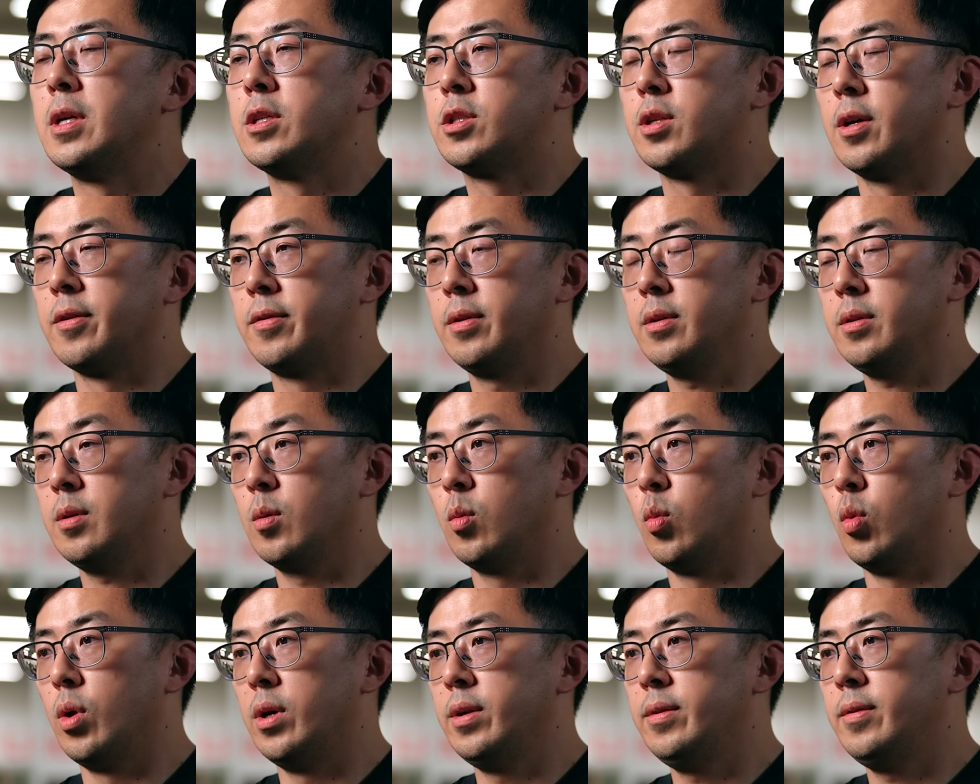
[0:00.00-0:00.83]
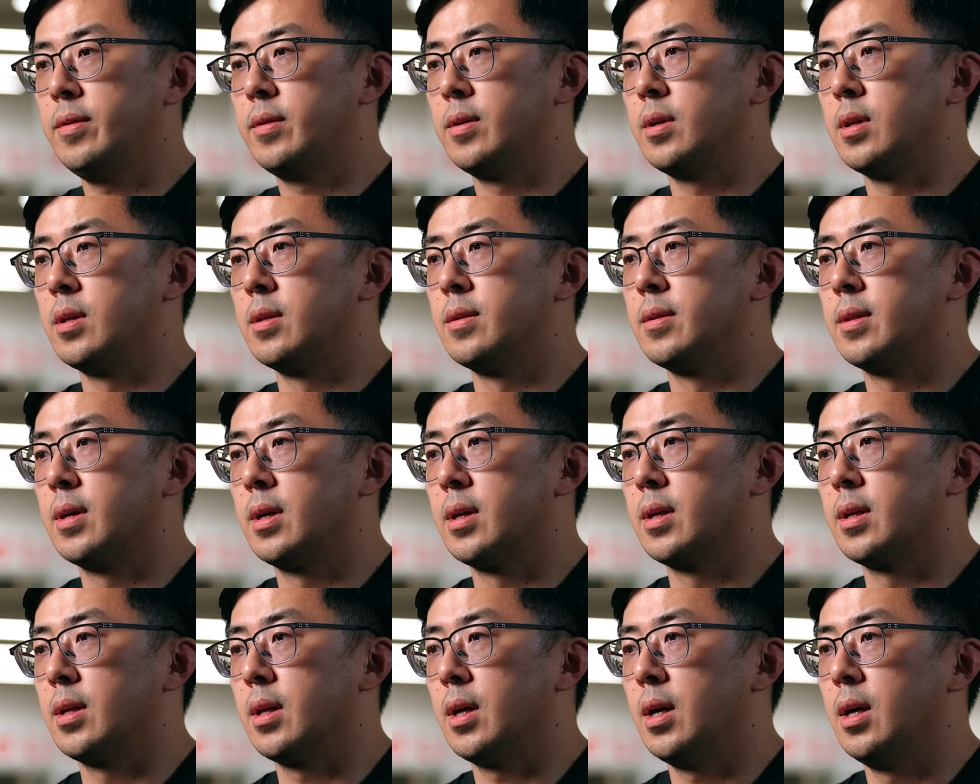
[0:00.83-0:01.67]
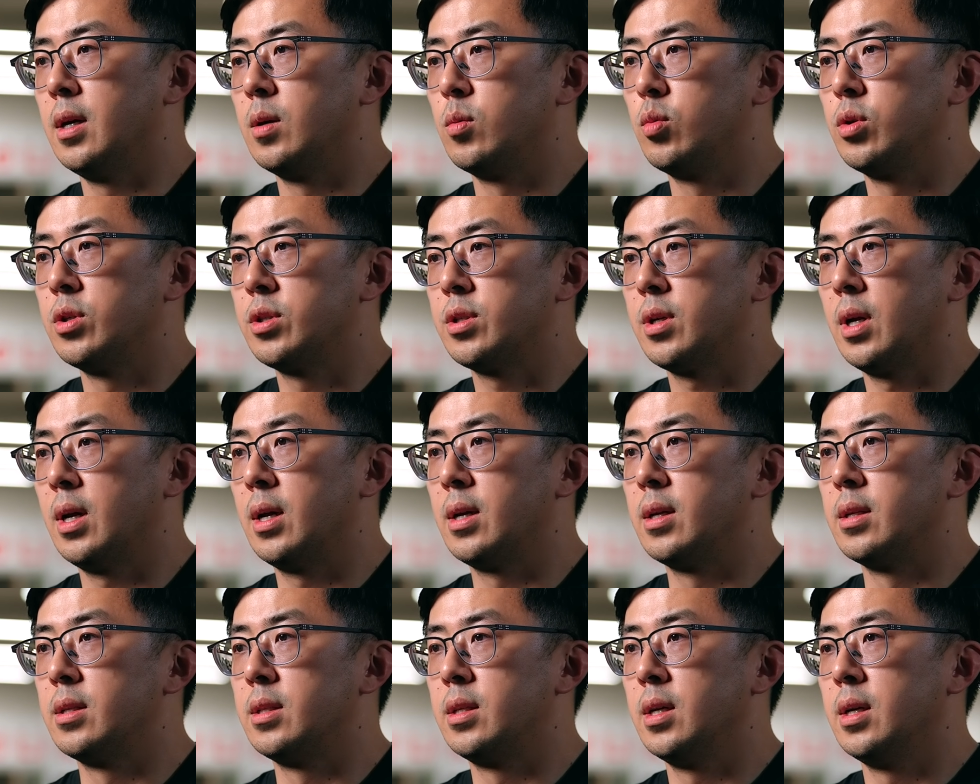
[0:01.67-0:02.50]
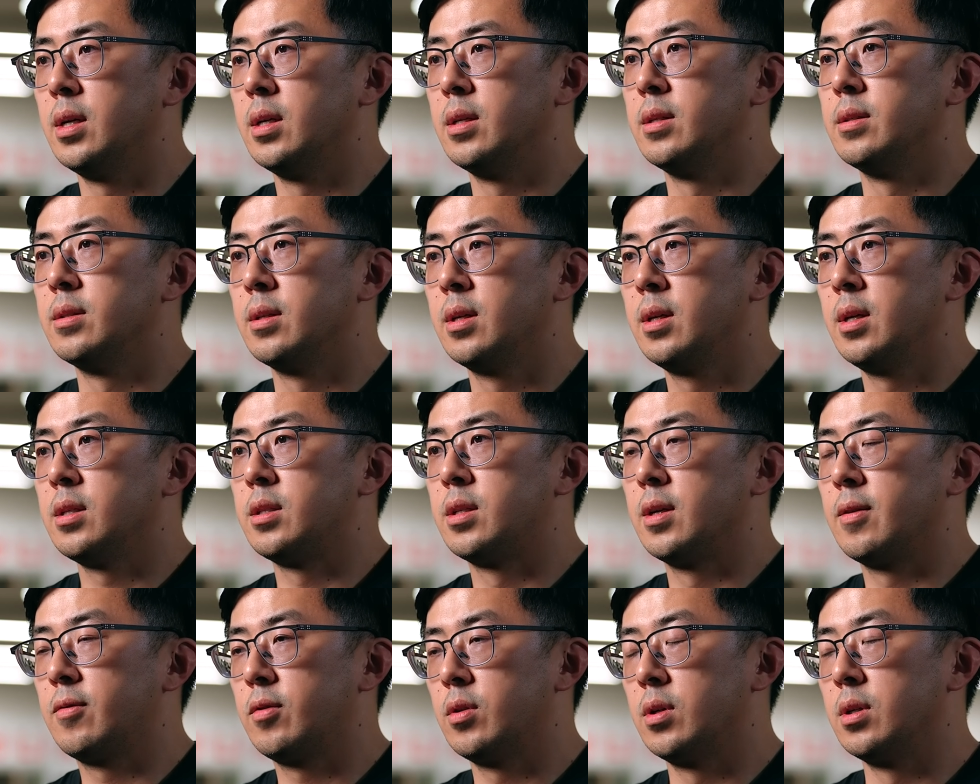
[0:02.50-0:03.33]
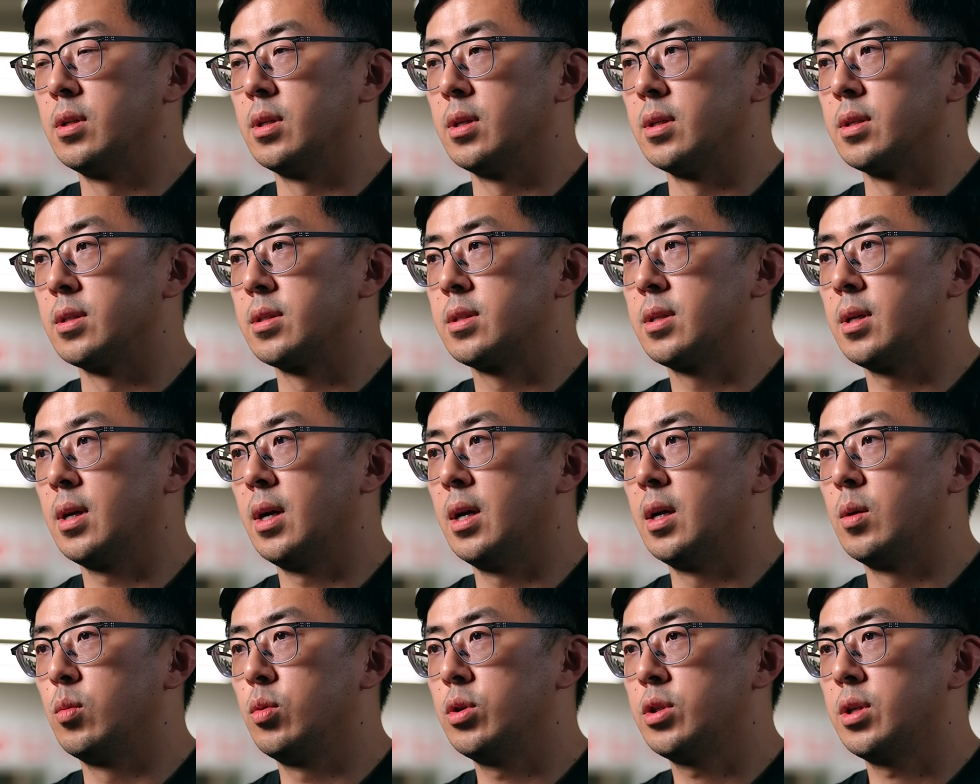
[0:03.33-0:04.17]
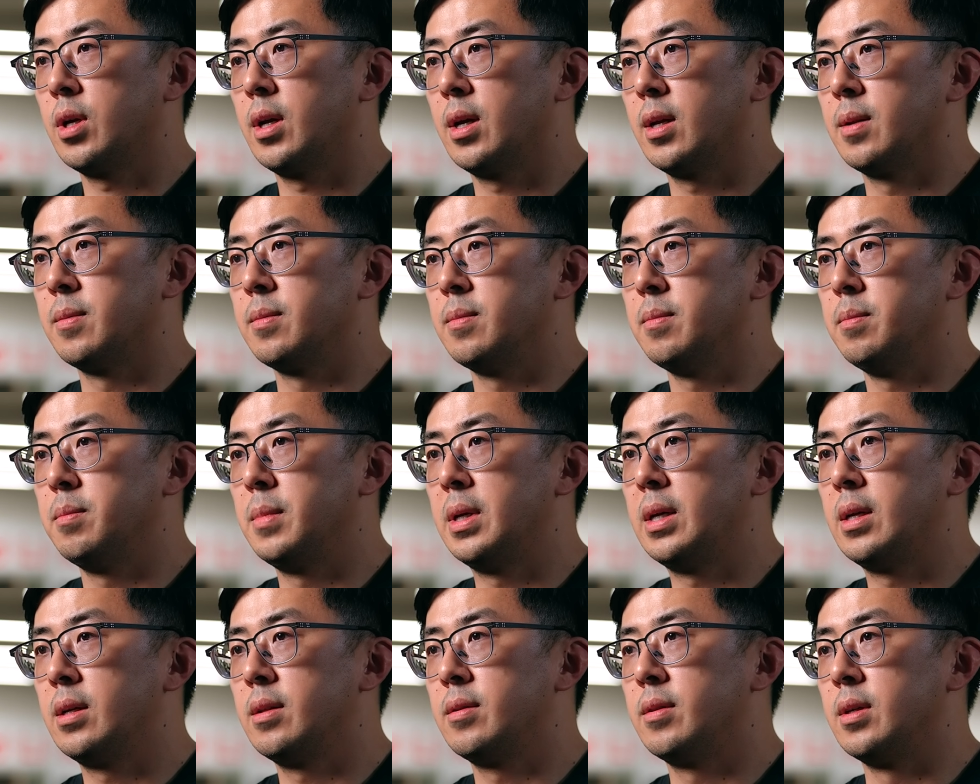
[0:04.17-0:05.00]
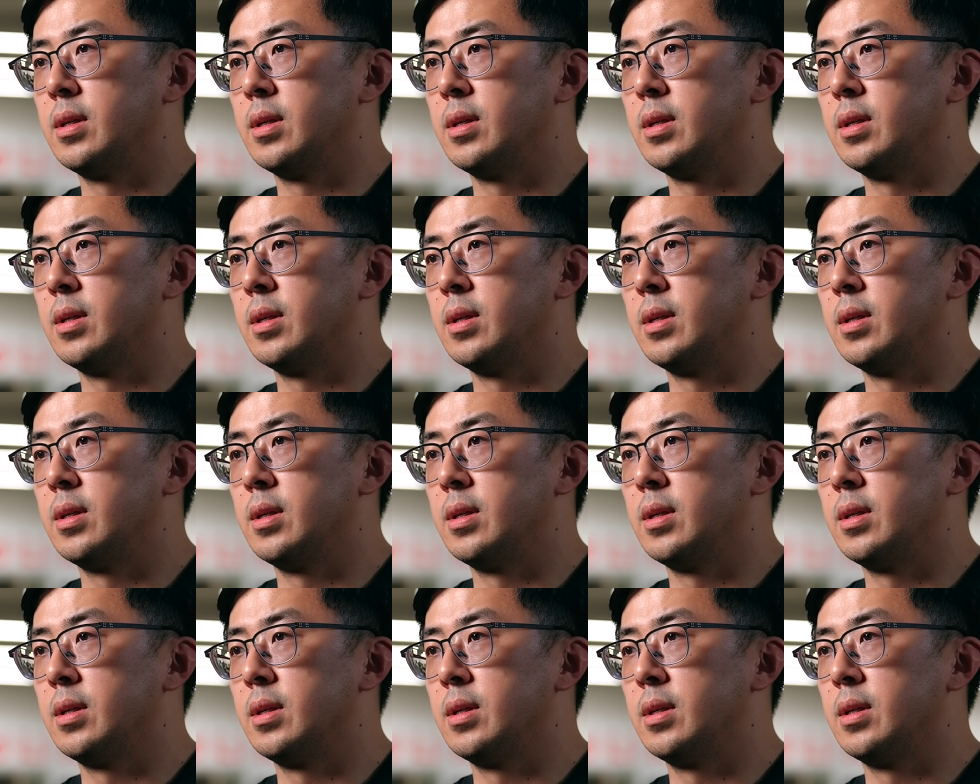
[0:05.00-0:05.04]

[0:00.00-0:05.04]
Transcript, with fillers: So I think the one thing that I wish I had done differently is I wish I had made